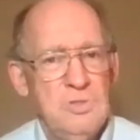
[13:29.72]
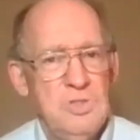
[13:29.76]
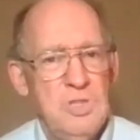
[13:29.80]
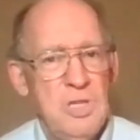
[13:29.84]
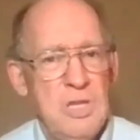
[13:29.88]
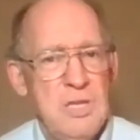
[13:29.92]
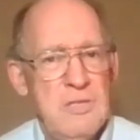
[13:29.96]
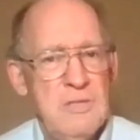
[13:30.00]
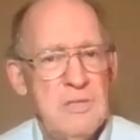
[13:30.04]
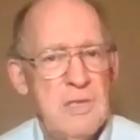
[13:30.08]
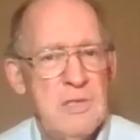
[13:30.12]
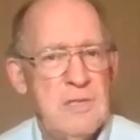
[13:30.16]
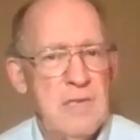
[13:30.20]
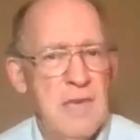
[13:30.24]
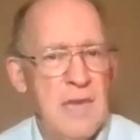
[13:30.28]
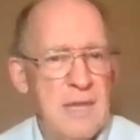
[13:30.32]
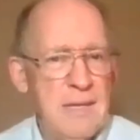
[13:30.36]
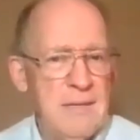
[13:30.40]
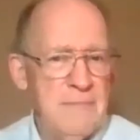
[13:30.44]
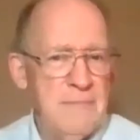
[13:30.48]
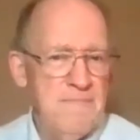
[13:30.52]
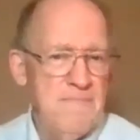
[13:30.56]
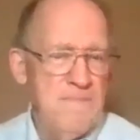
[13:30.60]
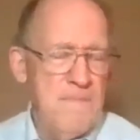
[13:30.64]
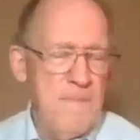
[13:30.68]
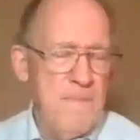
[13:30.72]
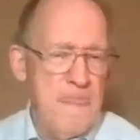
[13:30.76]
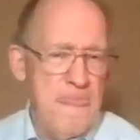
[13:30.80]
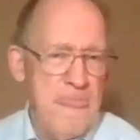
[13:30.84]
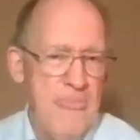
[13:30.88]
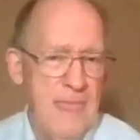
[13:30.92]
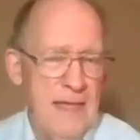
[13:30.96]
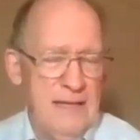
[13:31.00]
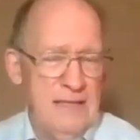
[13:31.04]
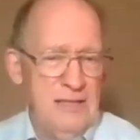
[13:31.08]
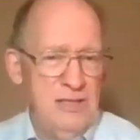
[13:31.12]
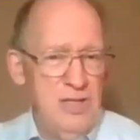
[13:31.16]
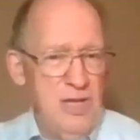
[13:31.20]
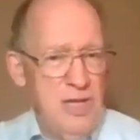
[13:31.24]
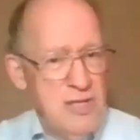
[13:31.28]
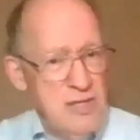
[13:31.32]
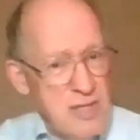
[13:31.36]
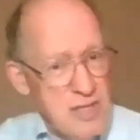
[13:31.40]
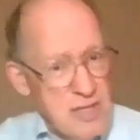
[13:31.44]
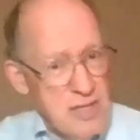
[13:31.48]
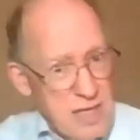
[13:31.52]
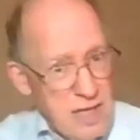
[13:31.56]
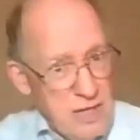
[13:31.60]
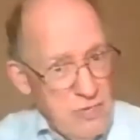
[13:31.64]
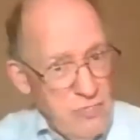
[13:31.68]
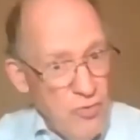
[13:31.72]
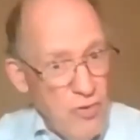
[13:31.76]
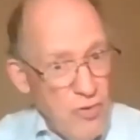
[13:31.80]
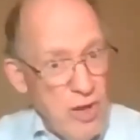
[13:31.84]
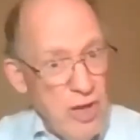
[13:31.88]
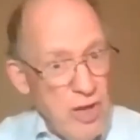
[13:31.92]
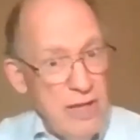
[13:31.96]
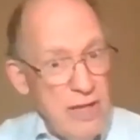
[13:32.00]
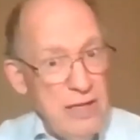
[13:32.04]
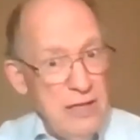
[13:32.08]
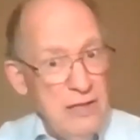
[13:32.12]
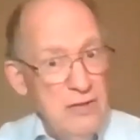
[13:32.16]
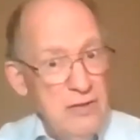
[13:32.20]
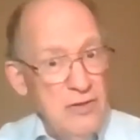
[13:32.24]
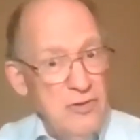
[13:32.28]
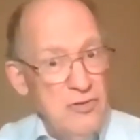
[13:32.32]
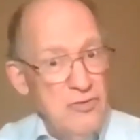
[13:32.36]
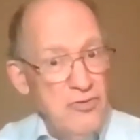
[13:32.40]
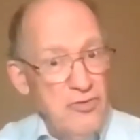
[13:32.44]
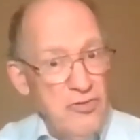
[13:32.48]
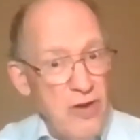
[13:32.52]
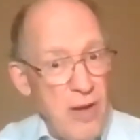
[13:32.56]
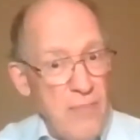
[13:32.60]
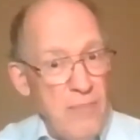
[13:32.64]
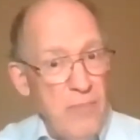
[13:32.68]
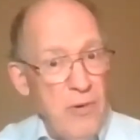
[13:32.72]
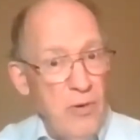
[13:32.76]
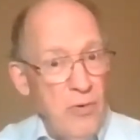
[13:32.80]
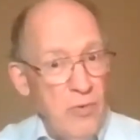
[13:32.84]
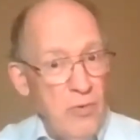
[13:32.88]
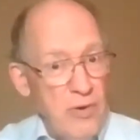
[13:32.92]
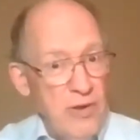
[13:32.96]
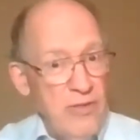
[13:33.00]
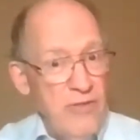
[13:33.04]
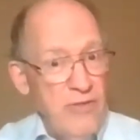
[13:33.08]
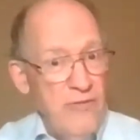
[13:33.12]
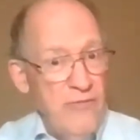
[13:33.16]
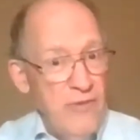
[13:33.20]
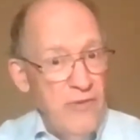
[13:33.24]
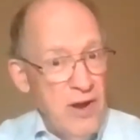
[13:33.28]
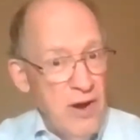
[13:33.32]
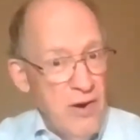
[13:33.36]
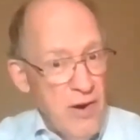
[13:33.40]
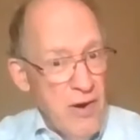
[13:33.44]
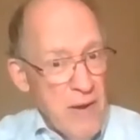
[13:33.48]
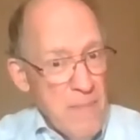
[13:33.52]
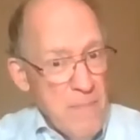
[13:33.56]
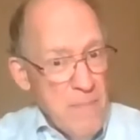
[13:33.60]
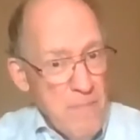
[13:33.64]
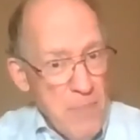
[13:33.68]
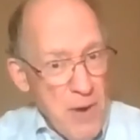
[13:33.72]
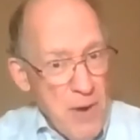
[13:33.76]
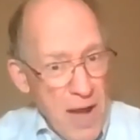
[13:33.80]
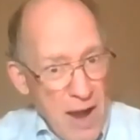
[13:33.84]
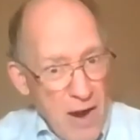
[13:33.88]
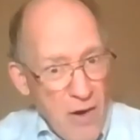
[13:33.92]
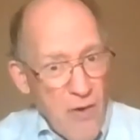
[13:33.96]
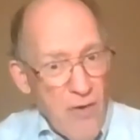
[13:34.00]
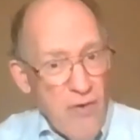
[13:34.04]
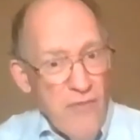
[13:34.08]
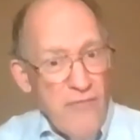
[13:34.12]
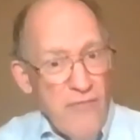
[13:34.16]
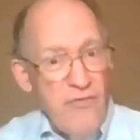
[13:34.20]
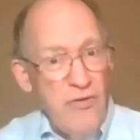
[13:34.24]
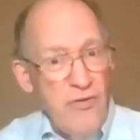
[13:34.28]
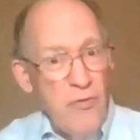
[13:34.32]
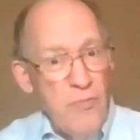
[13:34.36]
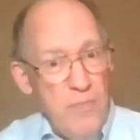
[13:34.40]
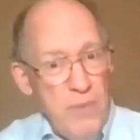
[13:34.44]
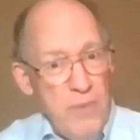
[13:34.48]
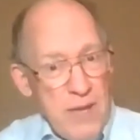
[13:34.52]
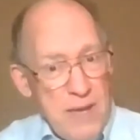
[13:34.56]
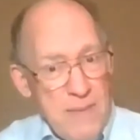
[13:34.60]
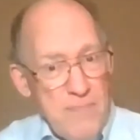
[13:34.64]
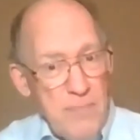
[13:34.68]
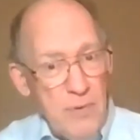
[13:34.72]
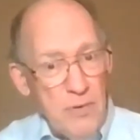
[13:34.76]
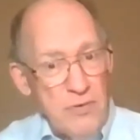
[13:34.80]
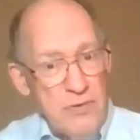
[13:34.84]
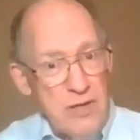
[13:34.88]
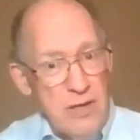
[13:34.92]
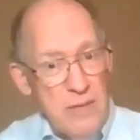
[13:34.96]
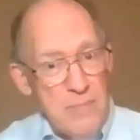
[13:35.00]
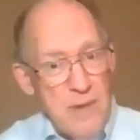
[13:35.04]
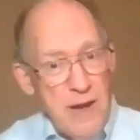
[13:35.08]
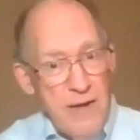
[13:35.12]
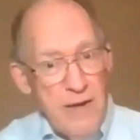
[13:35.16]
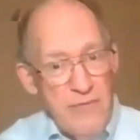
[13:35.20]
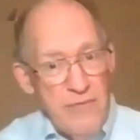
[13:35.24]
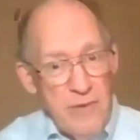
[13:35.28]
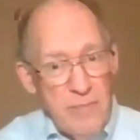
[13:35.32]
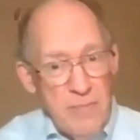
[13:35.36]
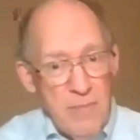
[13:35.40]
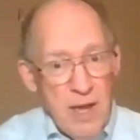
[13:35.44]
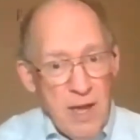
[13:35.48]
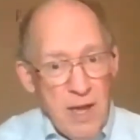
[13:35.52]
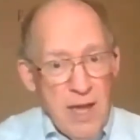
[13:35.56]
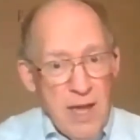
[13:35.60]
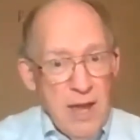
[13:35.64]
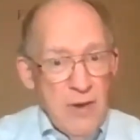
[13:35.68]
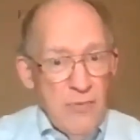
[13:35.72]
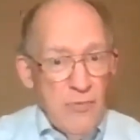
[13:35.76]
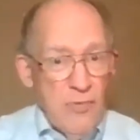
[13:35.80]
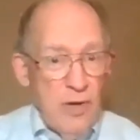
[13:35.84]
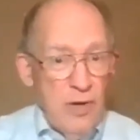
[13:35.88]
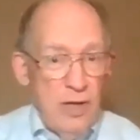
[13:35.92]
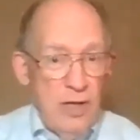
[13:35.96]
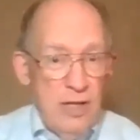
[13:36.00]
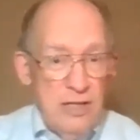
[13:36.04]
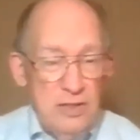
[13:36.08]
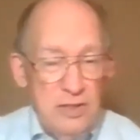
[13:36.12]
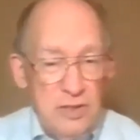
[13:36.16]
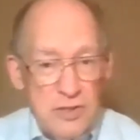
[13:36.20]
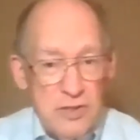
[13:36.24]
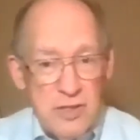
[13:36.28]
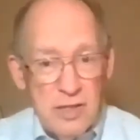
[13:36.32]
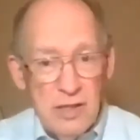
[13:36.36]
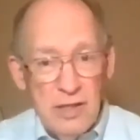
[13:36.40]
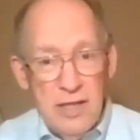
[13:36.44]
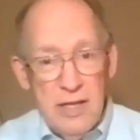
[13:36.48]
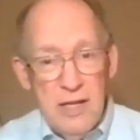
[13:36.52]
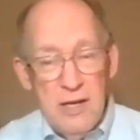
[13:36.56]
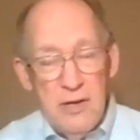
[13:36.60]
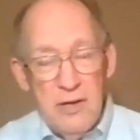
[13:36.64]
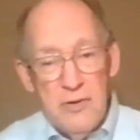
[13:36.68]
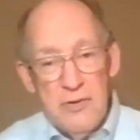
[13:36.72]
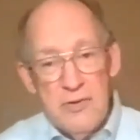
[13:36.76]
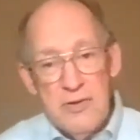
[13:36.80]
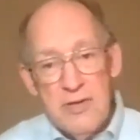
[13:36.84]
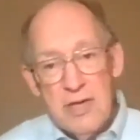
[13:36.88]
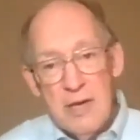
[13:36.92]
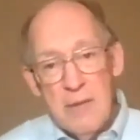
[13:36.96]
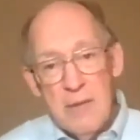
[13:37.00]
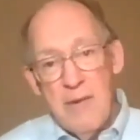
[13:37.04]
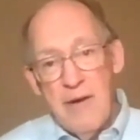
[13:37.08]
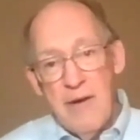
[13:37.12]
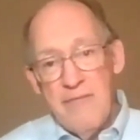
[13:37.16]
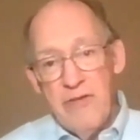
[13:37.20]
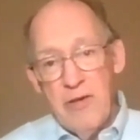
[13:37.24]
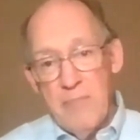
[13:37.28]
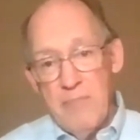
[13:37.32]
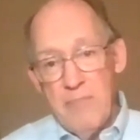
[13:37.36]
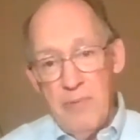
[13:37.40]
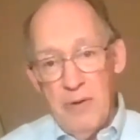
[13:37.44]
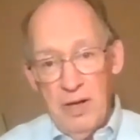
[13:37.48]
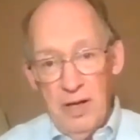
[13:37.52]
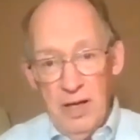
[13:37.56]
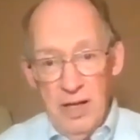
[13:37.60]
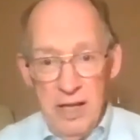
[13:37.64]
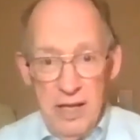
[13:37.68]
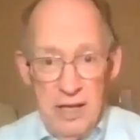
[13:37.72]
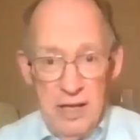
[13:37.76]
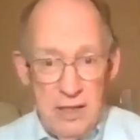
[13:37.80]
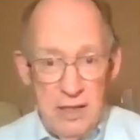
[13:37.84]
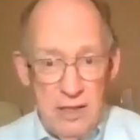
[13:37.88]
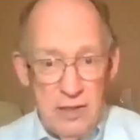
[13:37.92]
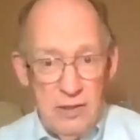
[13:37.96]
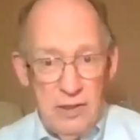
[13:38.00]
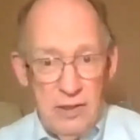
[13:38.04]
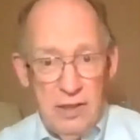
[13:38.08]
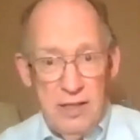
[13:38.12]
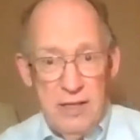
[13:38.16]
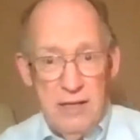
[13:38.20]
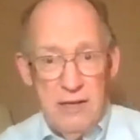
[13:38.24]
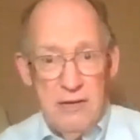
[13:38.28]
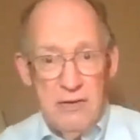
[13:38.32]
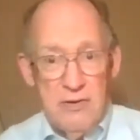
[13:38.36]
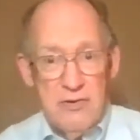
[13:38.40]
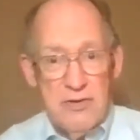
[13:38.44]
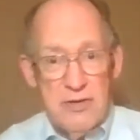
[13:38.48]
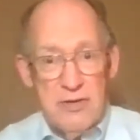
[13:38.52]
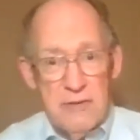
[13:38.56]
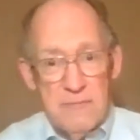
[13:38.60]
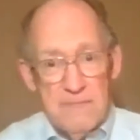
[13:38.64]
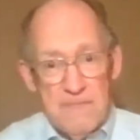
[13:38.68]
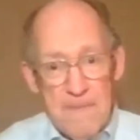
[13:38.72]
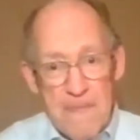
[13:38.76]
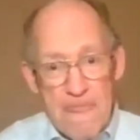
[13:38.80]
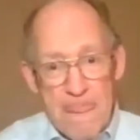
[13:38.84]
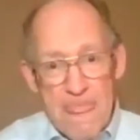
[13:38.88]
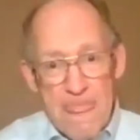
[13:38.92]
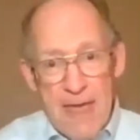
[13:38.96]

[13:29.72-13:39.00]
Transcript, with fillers: Jesus had Jesus had run into trouble with very powerful people, some of them religious leaders, some of them political leaders.